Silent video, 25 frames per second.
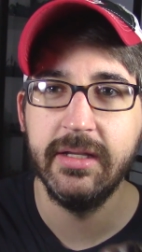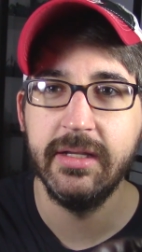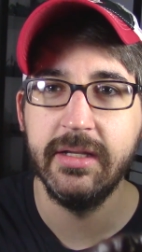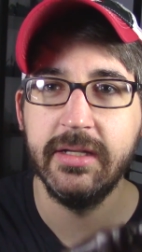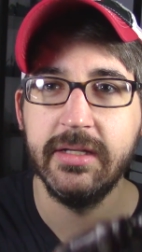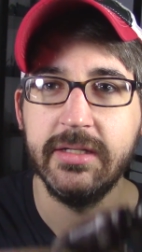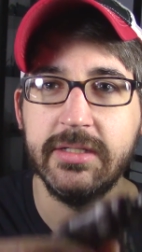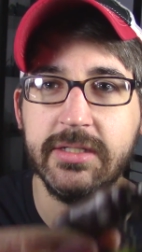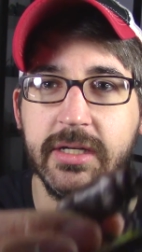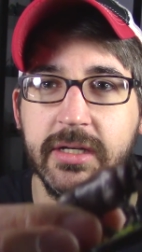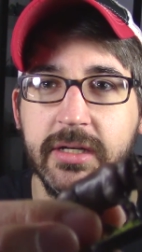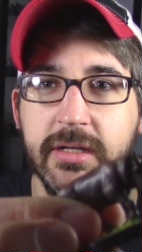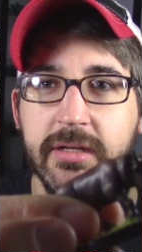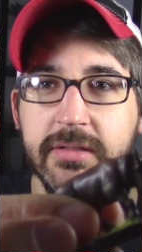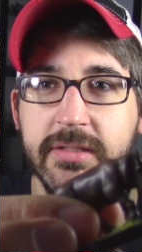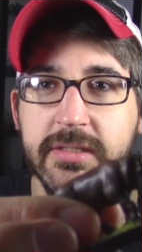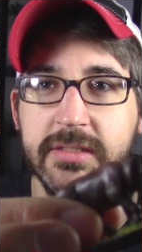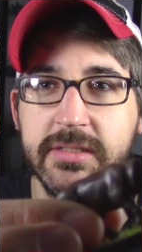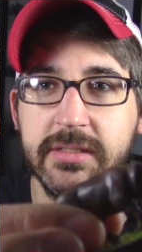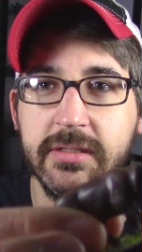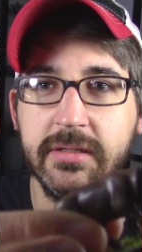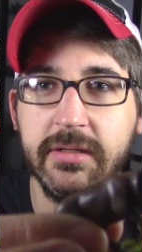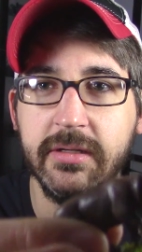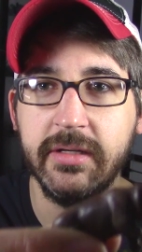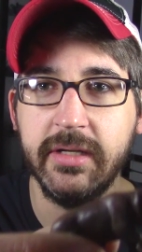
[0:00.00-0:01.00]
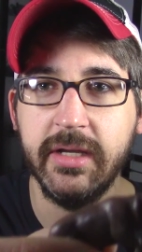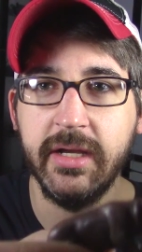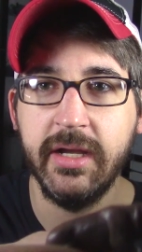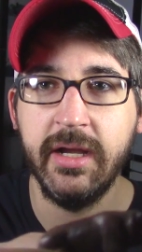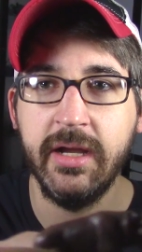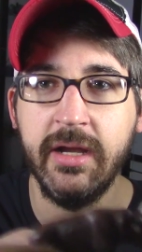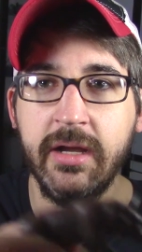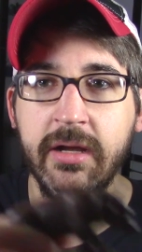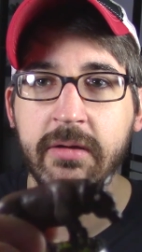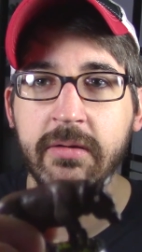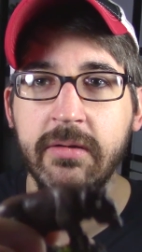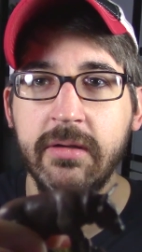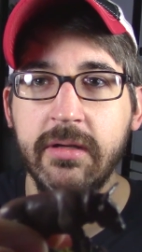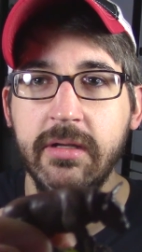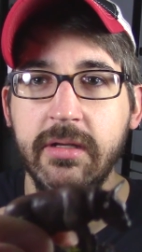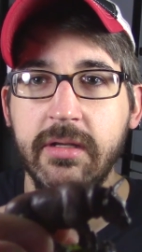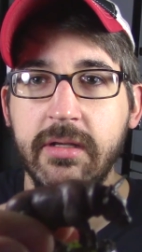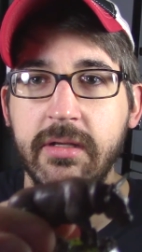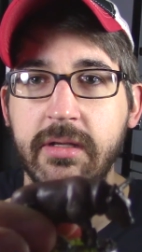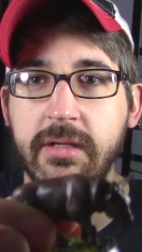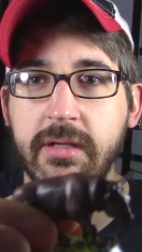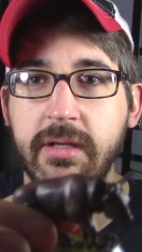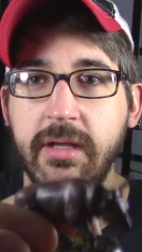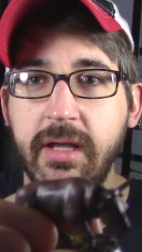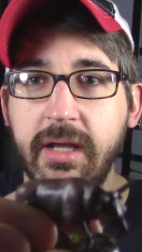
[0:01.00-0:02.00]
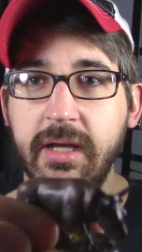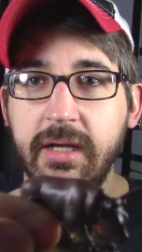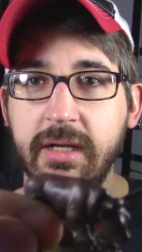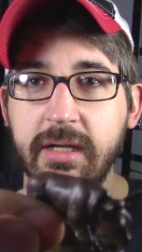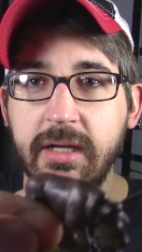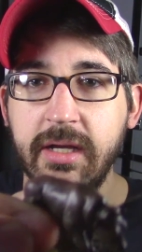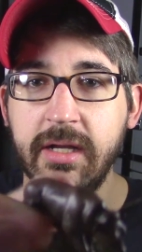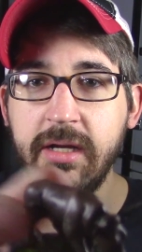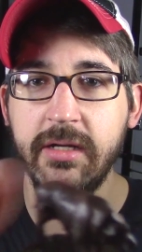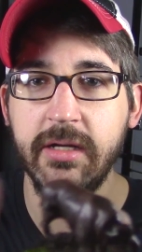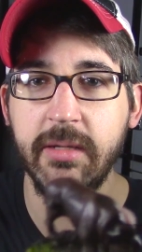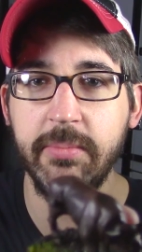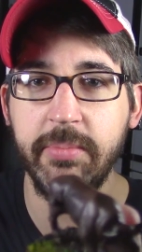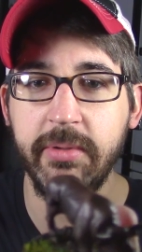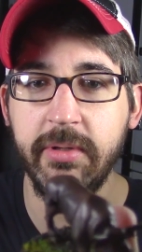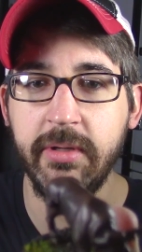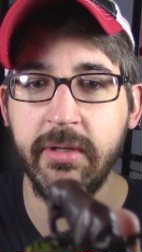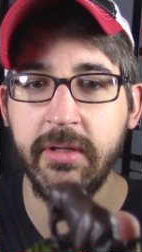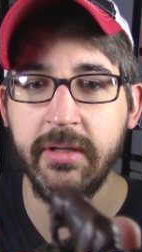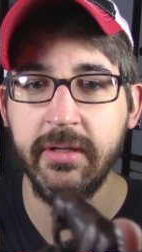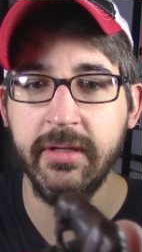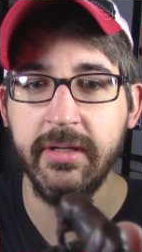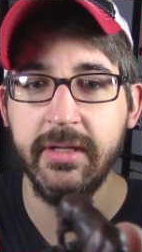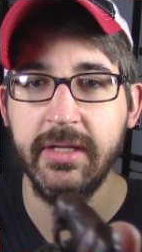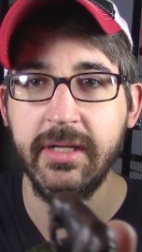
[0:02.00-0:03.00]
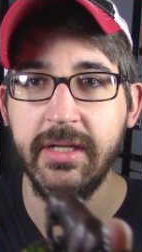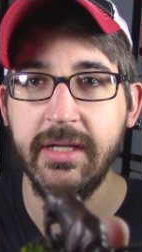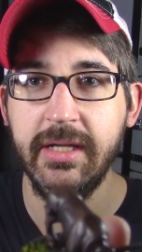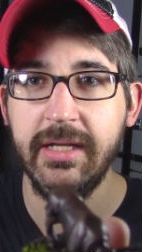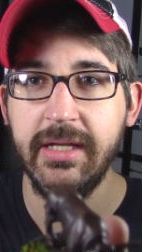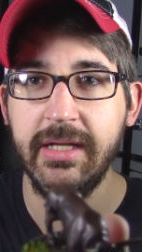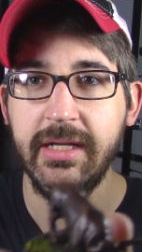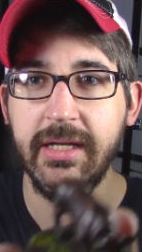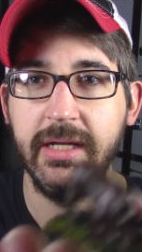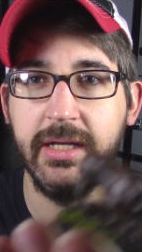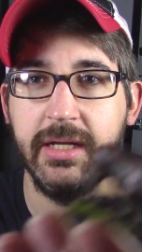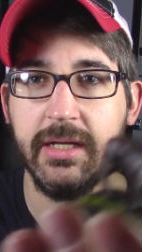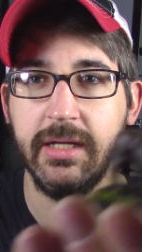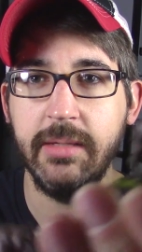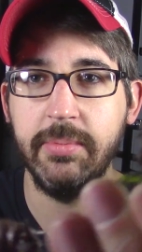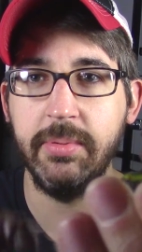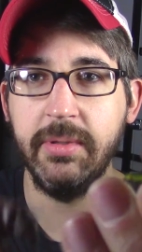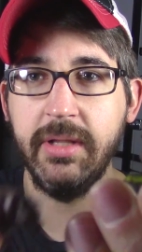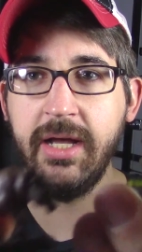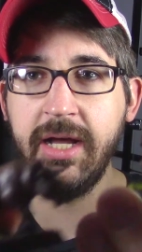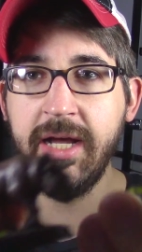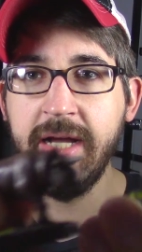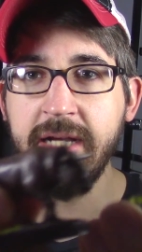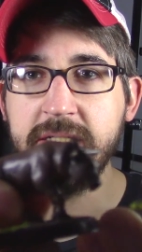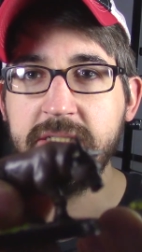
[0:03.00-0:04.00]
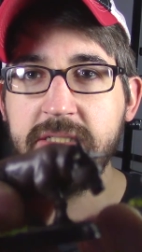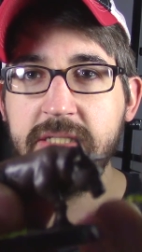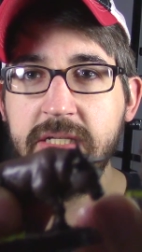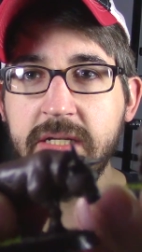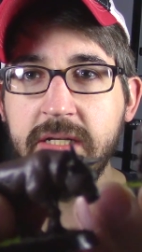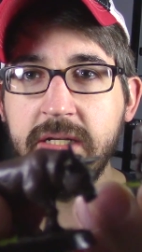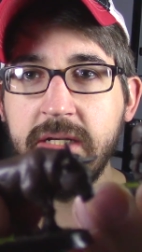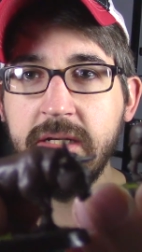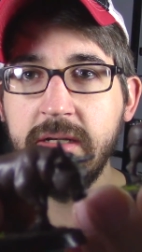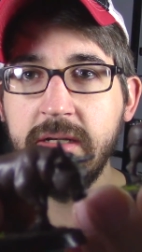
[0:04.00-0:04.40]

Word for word: check out this little cow. I got a couple oxen.